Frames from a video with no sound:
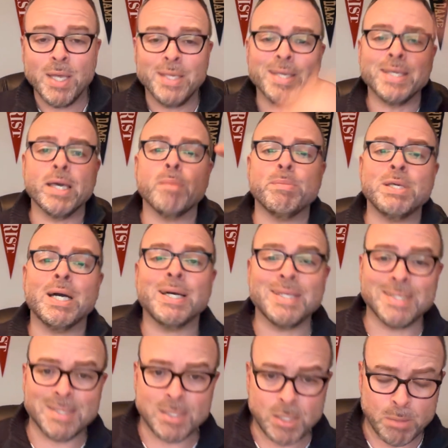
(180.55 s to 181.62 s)
You get beyond
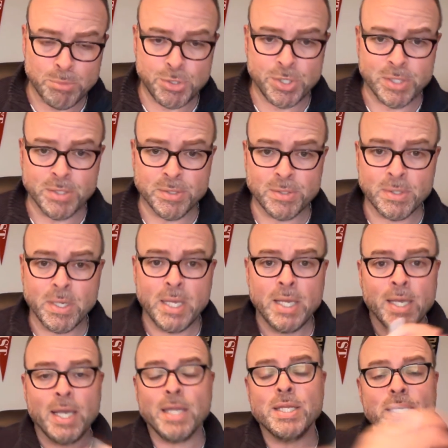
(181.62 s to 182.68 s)
assumptions
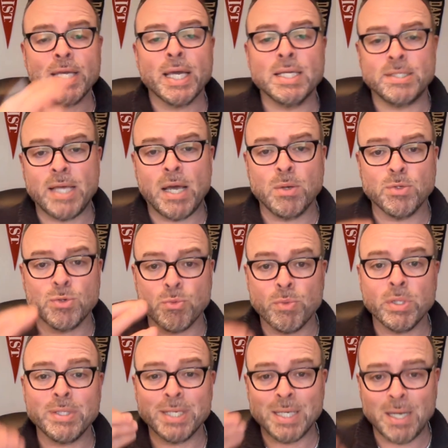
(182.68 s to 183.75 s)
and you get down to
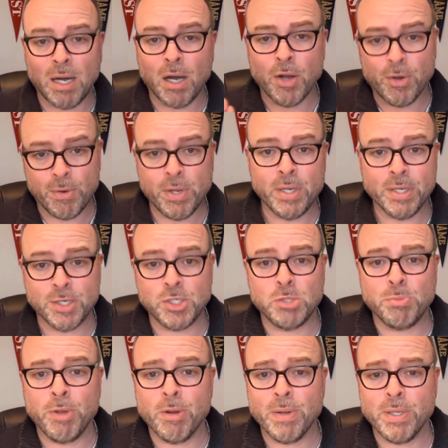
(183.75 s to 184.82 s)
really concrete
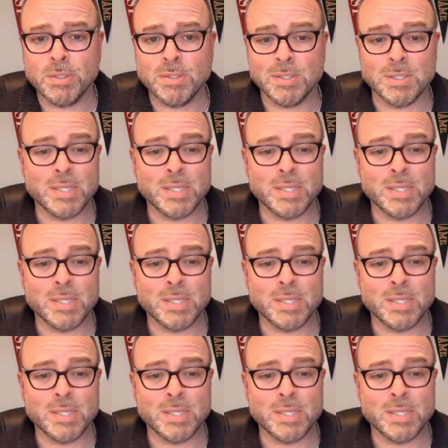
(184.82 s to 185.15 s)
experiences,